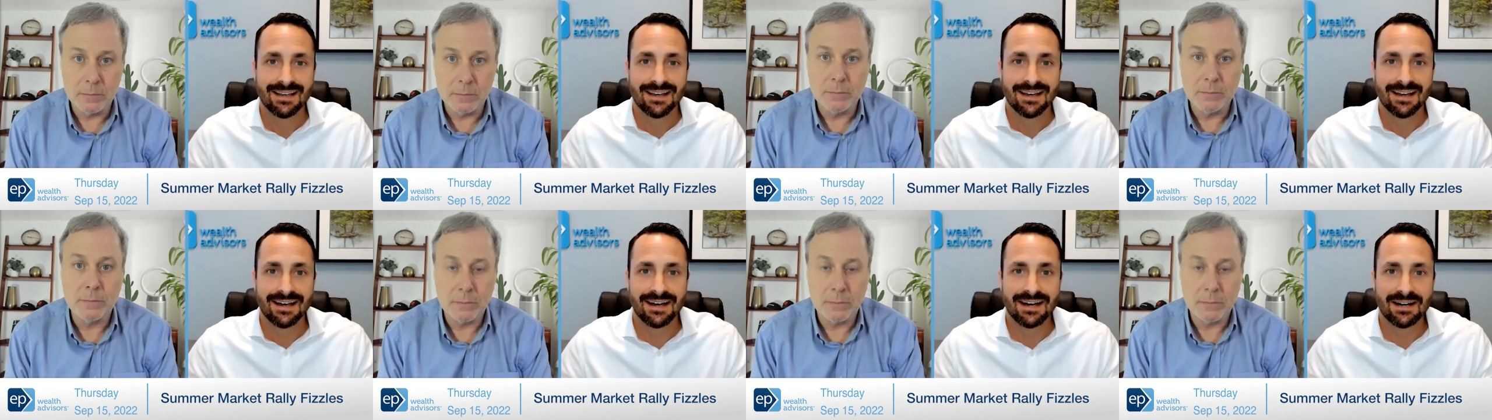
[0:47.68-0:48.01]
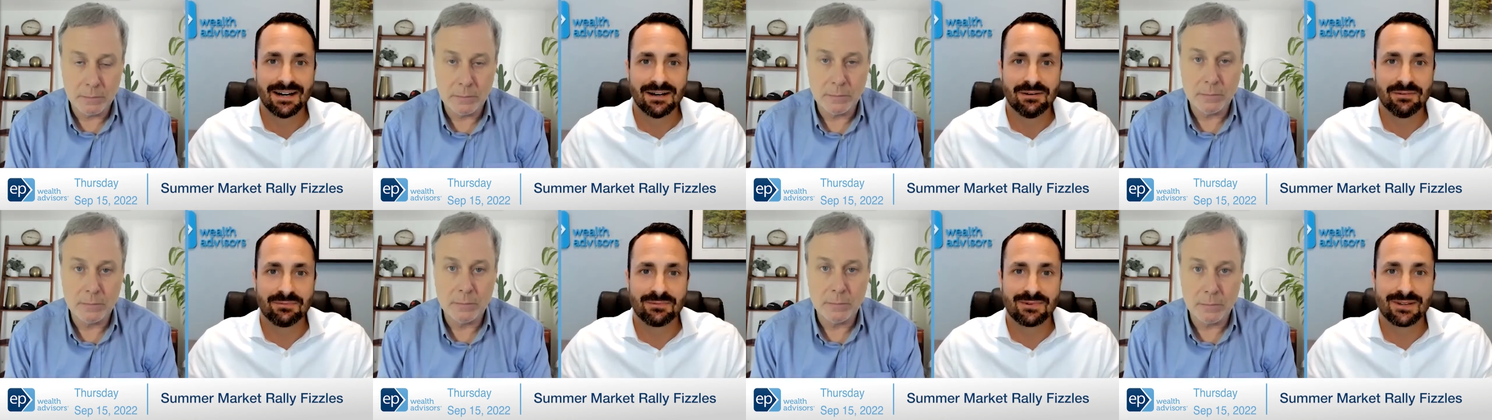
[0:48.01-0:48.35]

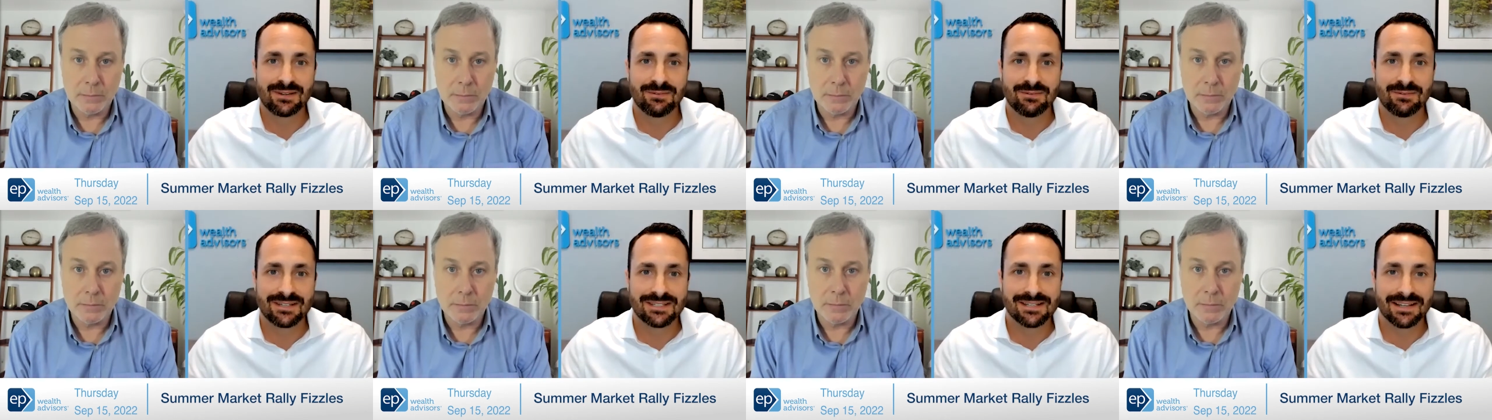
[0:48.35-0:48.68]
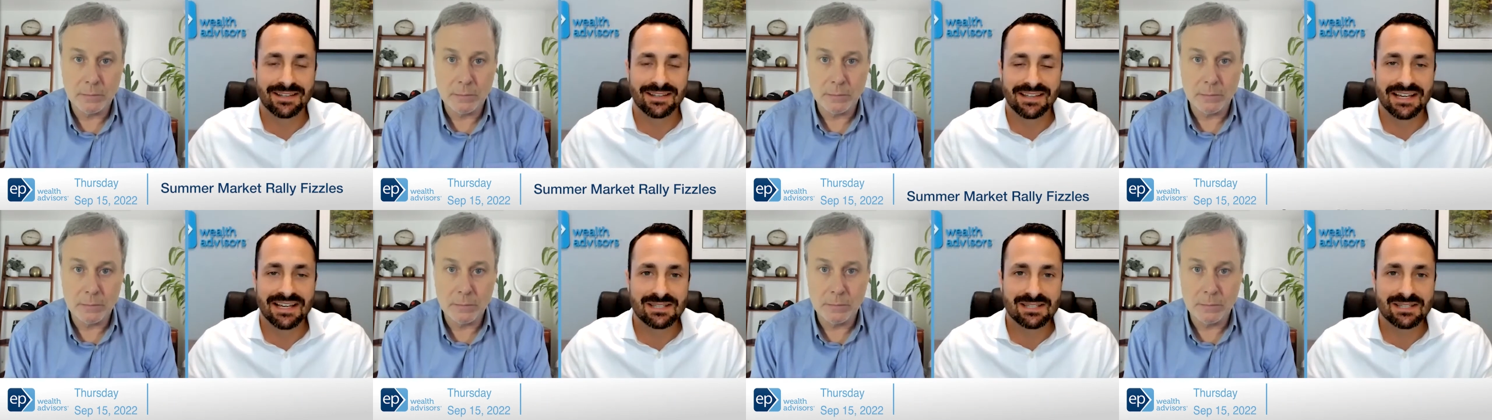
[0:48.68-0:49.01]
Speaker 1: Um, we, we,
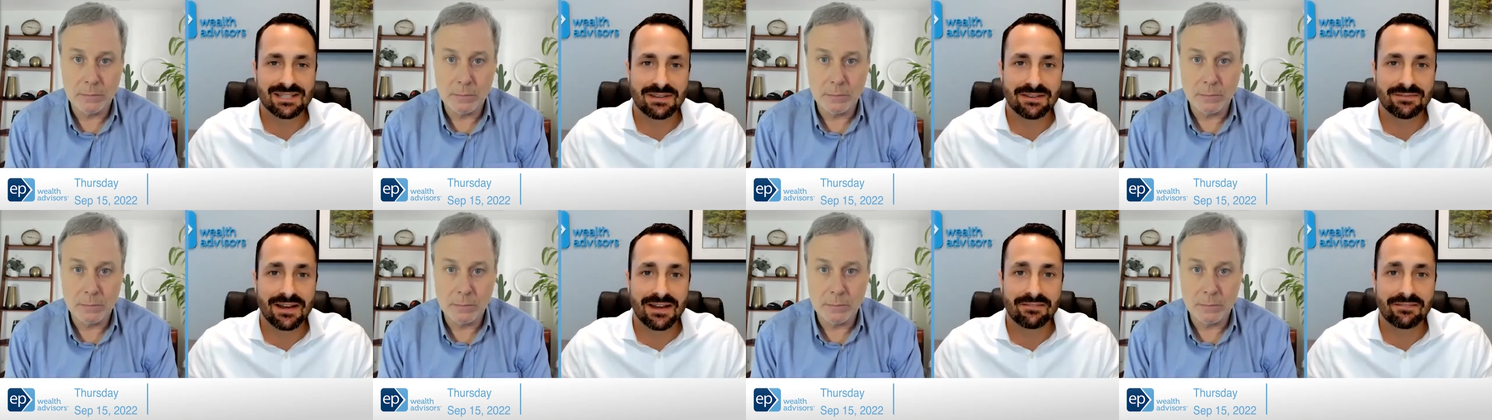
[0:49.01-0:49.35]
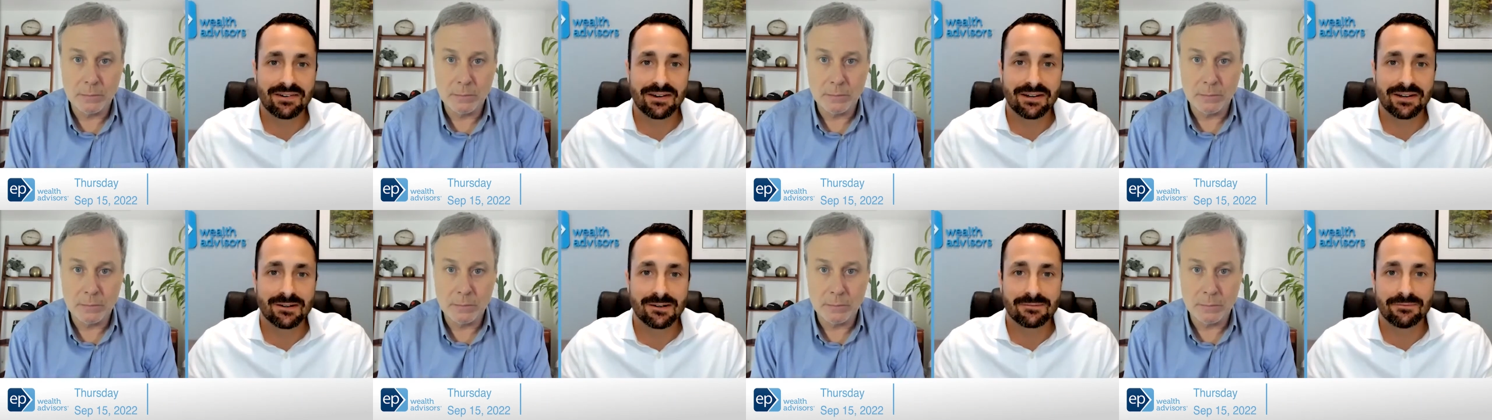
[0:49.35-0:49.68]
saw the S&P
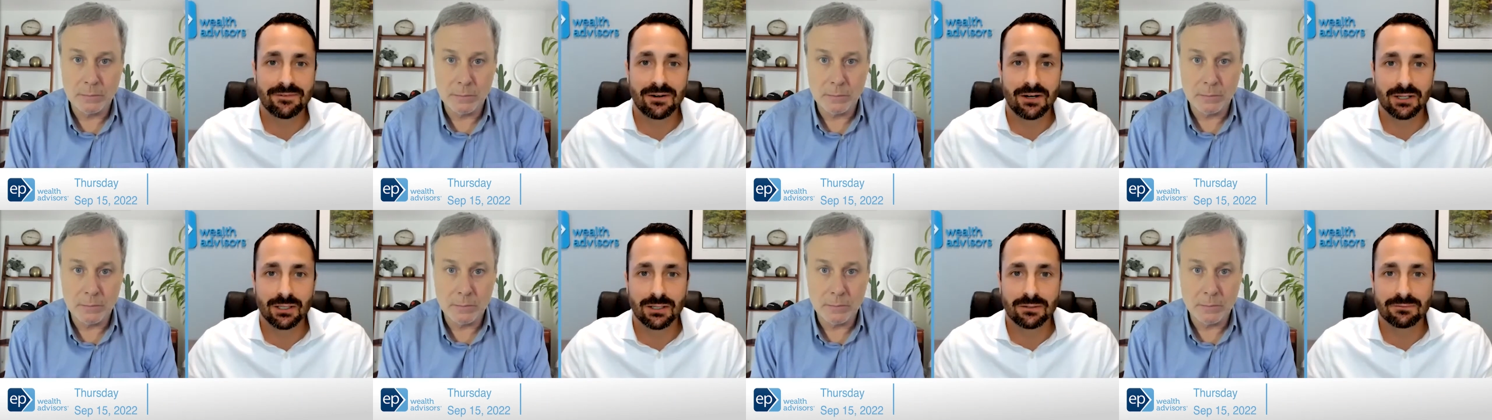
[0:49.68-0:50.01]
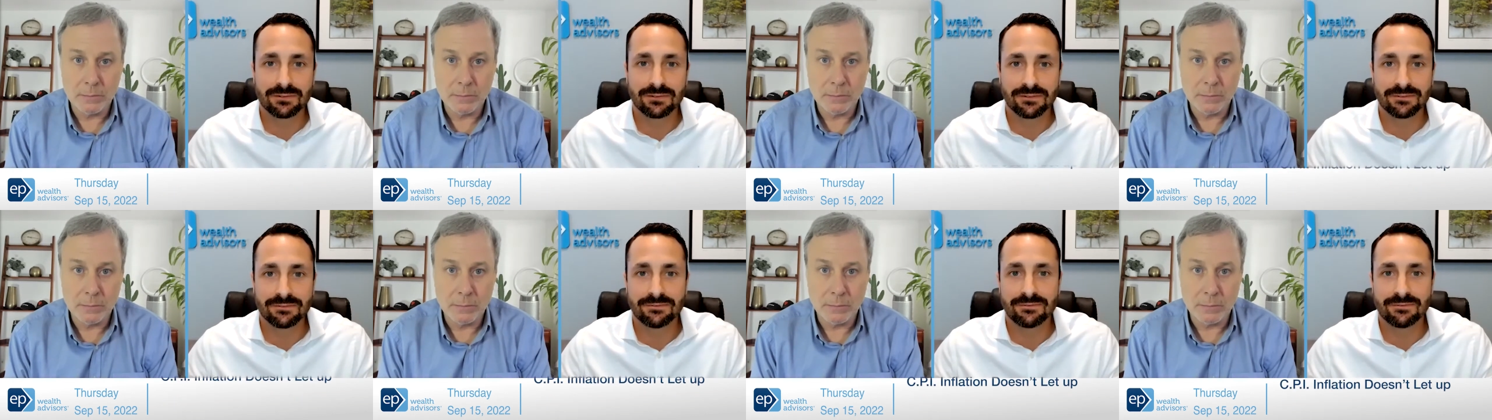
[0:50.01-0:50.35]
500 fall
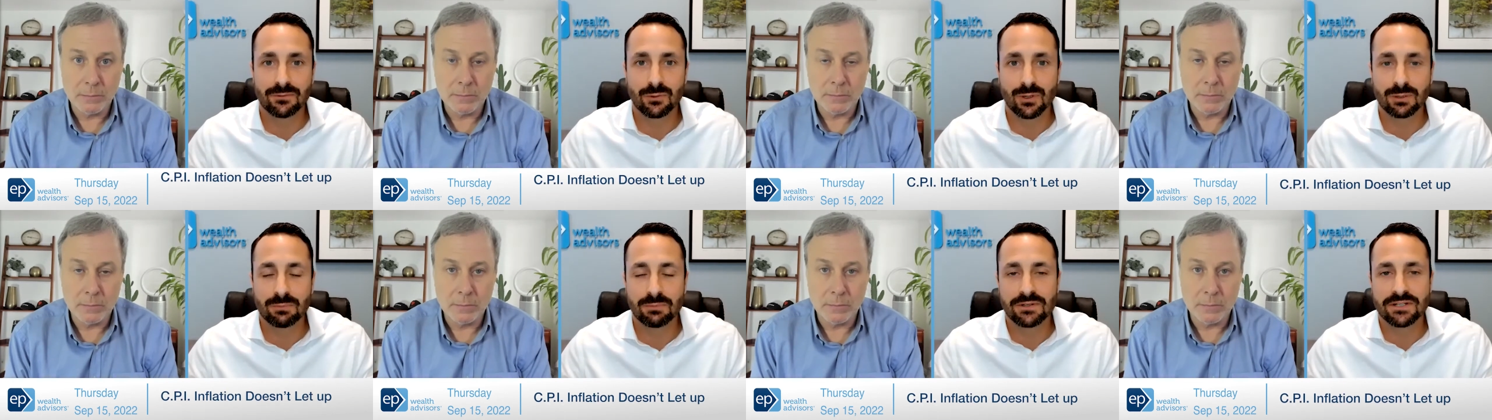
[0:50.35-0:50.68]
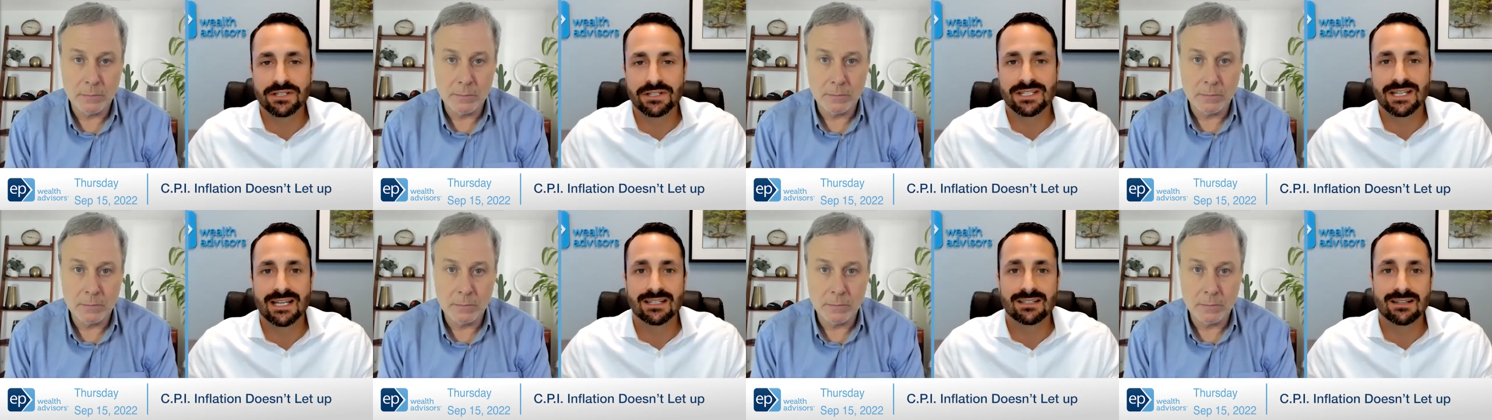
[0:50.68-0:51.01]
over
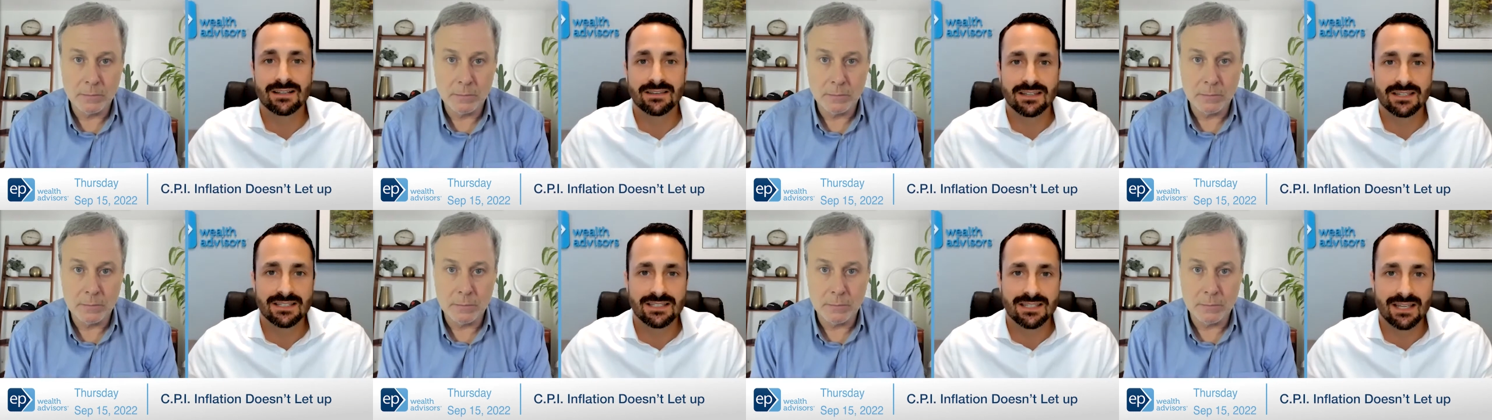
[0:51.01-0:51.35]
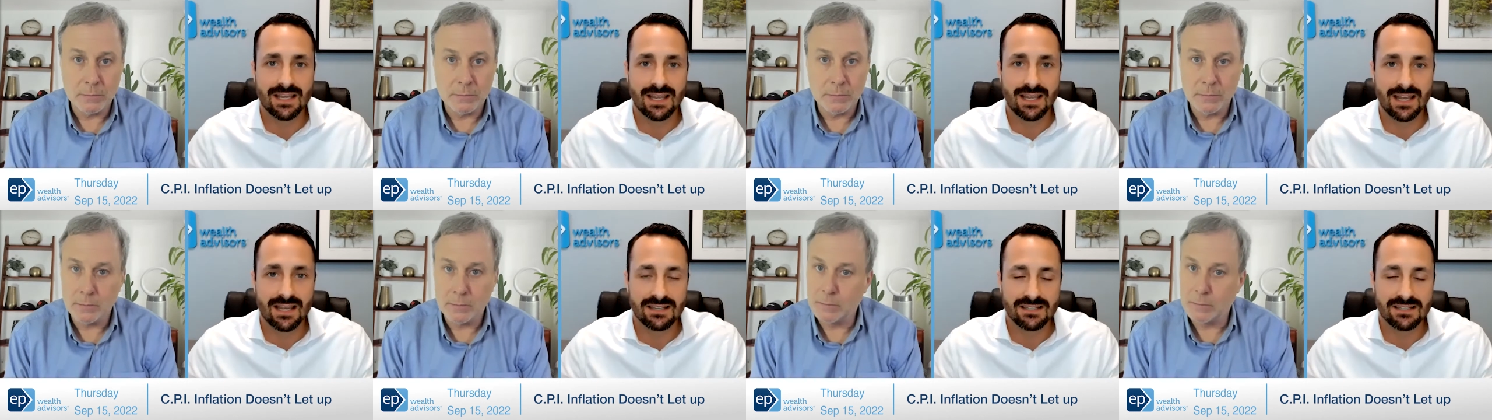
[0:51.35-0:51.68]
4% on the
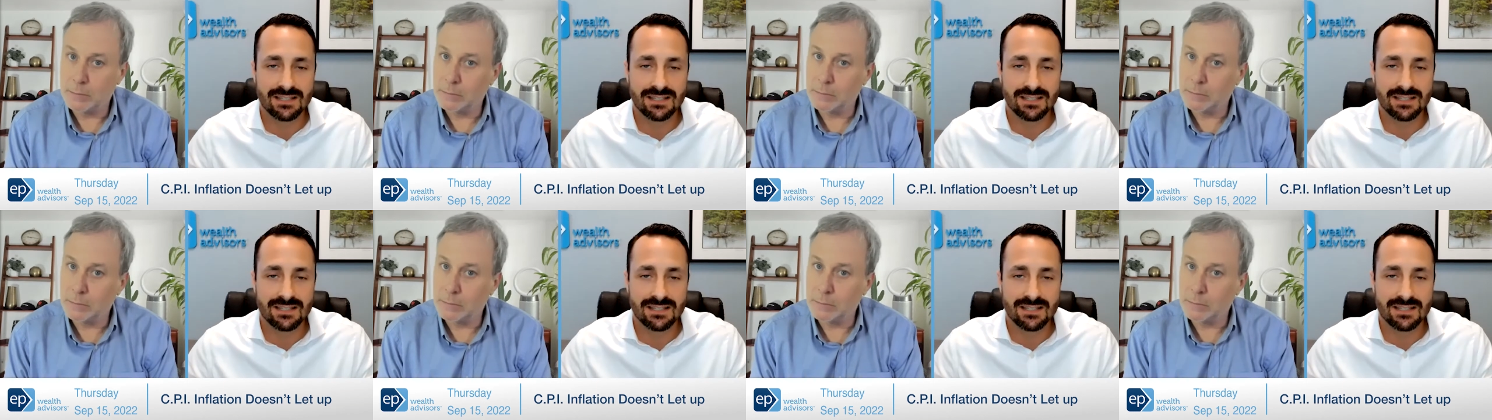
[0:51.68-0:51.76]
day.